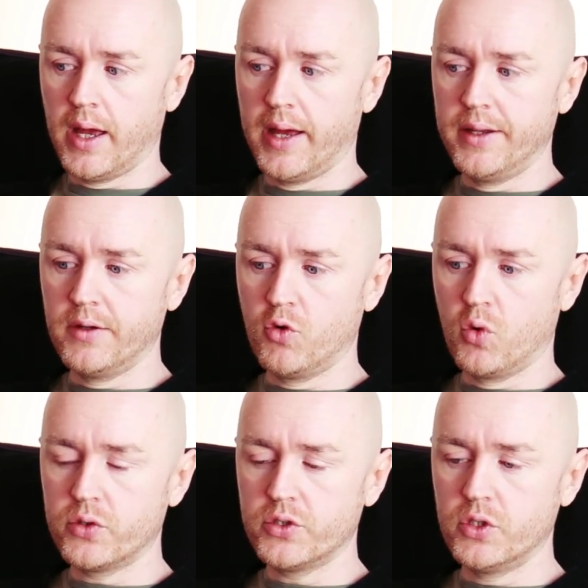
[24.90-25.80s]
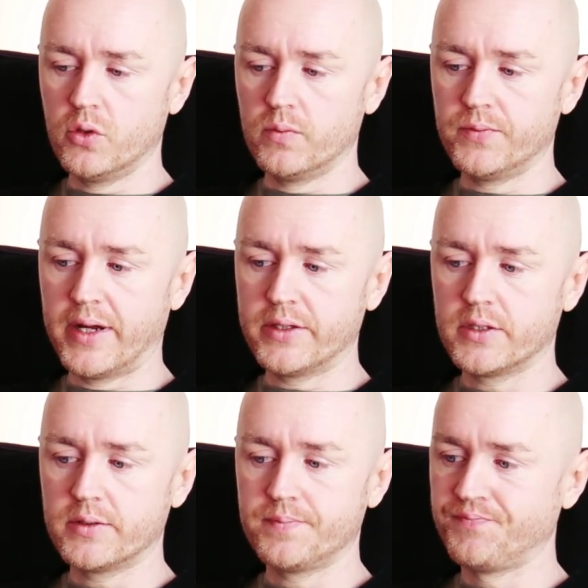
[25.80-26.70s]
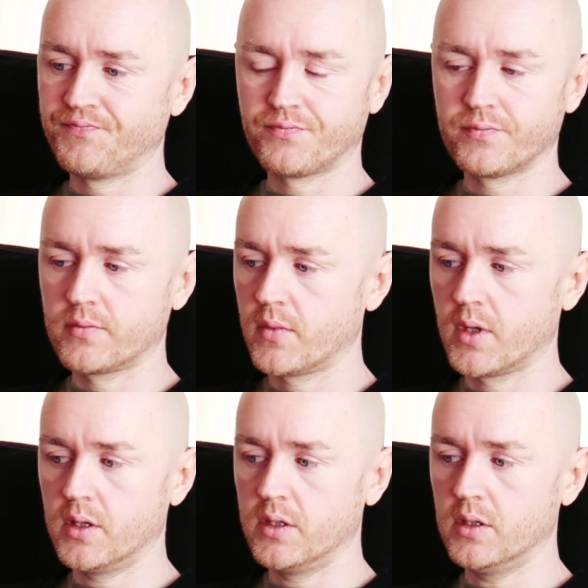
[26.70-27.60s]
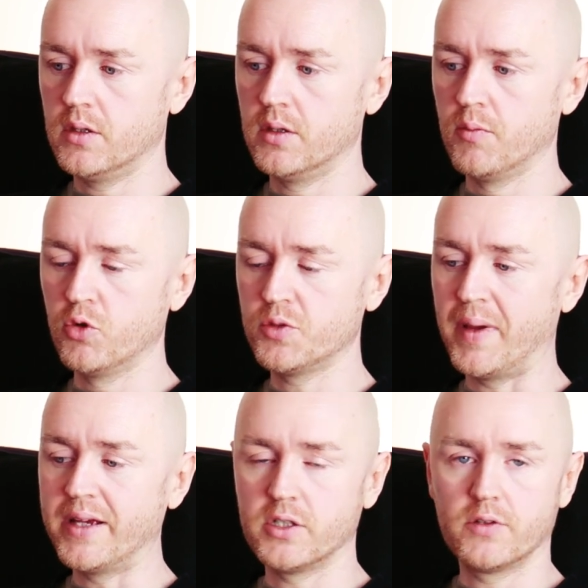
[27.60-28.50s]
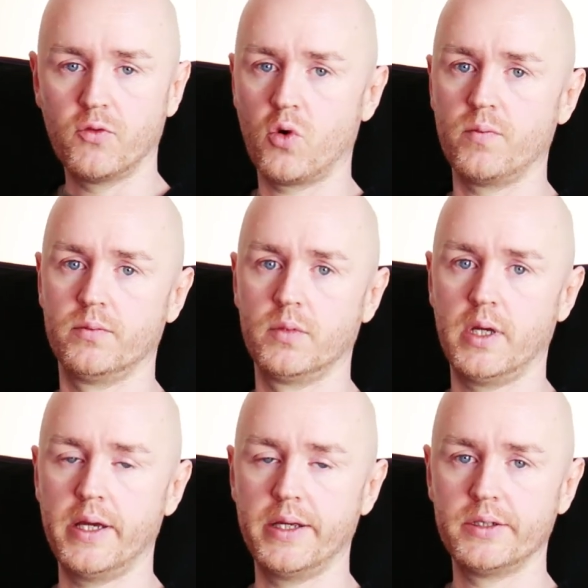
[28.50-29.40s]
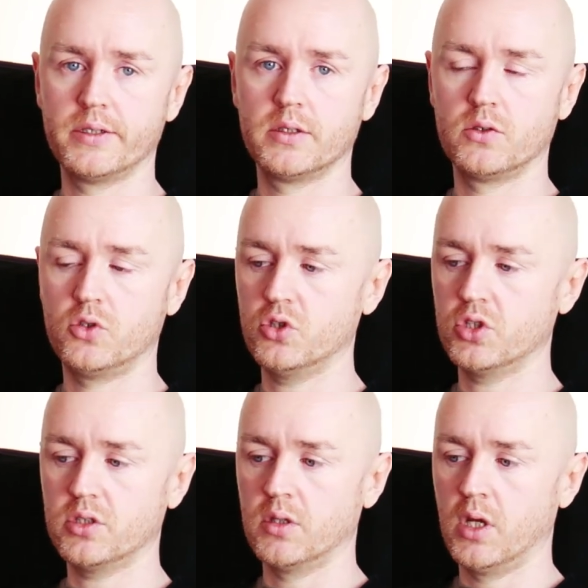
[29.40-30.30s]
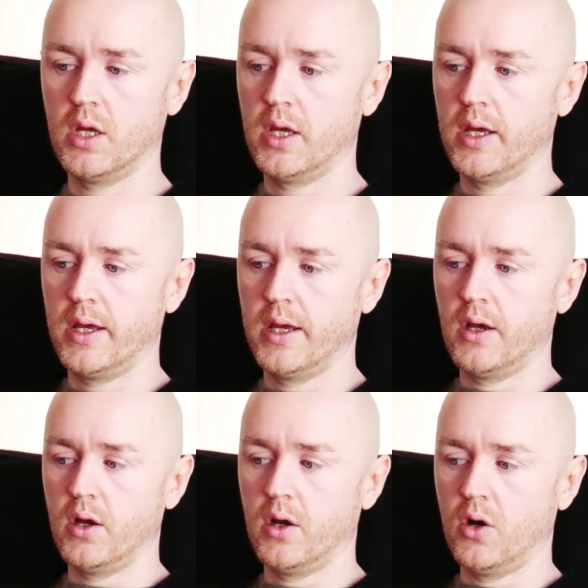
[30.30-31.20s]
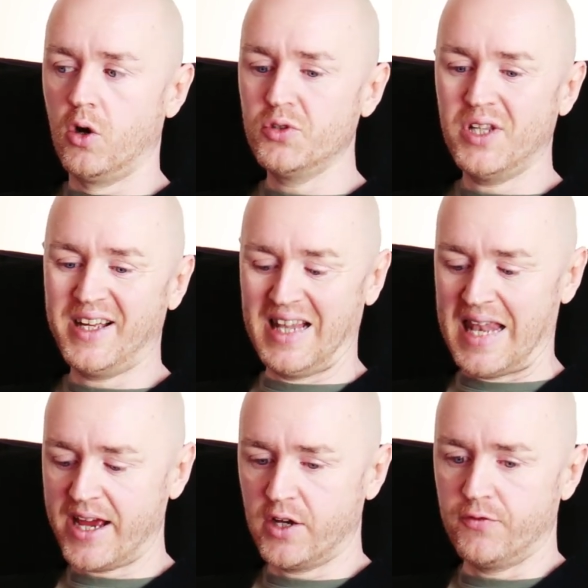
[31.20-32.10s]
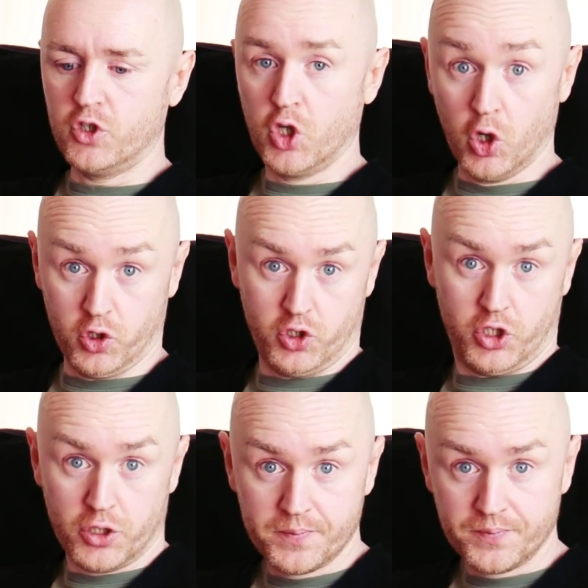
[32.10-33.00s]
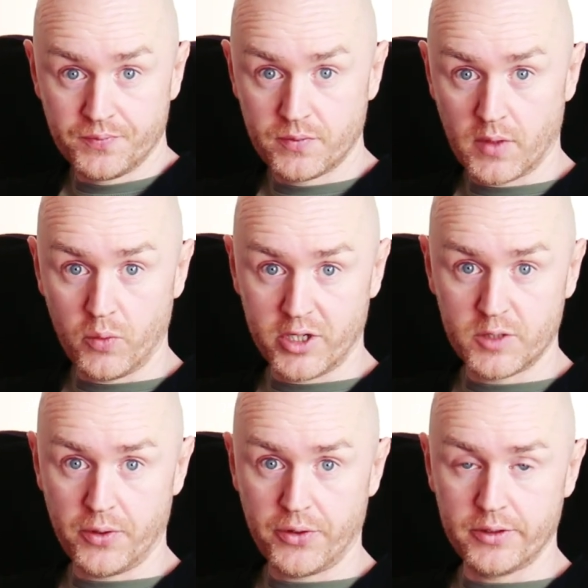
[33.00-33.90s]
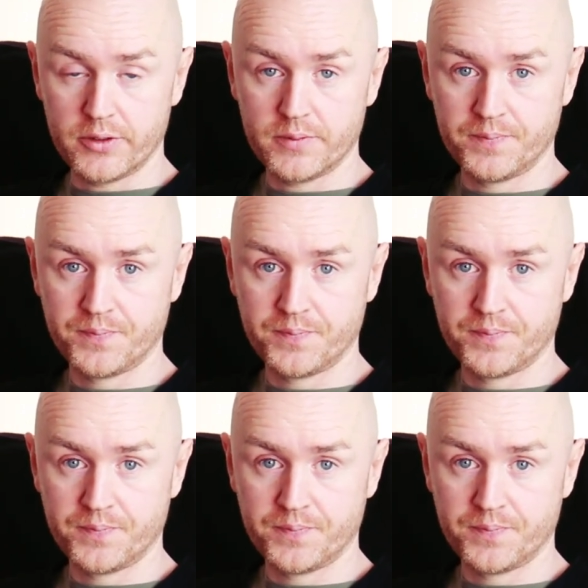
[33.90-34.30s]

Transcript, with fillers: And of course, you know, that's the most basic form is just almost like a lack of touch that we experience.